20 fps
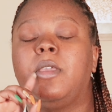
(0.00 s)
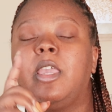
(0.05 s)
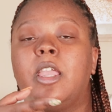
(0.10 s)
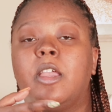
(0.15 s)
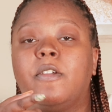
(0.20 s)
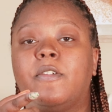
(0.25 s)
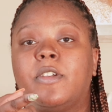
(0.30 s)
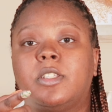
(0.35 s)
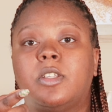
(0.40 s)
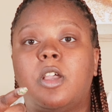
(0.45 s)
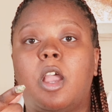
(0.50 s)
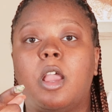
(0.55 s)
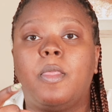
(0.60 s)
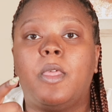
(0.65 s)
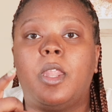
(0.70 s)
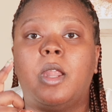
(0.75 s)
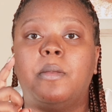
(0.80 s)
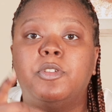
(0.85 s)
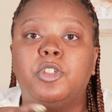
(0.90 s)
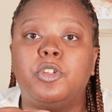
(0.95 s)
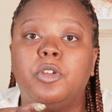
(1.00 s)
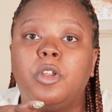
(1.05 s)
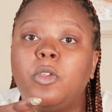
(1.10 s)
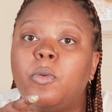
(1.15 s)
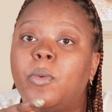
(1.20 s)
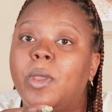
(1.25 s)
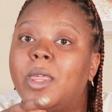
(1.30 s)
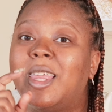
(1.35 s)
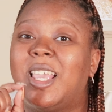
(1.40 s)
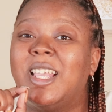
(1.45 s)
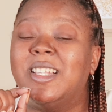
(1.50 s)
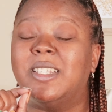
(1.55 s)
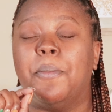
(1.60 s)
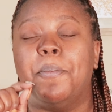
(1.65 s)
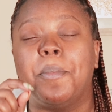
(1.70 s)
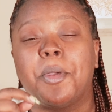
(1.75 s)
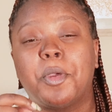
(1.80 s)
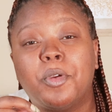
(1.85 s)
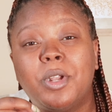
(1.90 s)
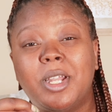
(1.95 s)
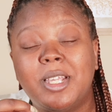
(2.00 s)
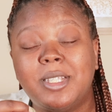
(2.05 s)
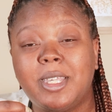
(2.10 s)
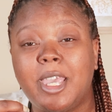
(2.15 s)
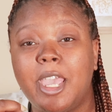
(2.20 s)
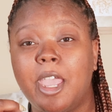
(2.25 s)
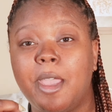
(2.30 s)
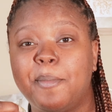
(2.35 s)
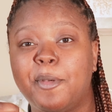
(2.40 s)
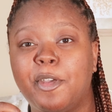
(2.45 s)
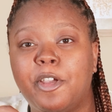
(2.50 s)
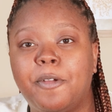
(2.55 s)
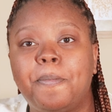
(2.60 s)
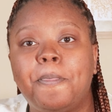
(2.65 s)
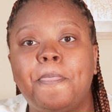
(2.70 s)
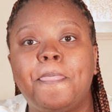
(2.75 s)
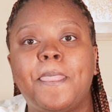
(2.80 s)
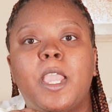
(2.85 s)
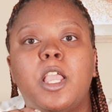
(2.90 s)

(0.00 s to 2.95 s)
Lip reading: ERSR that I'm shooting with is a mirrorless camera,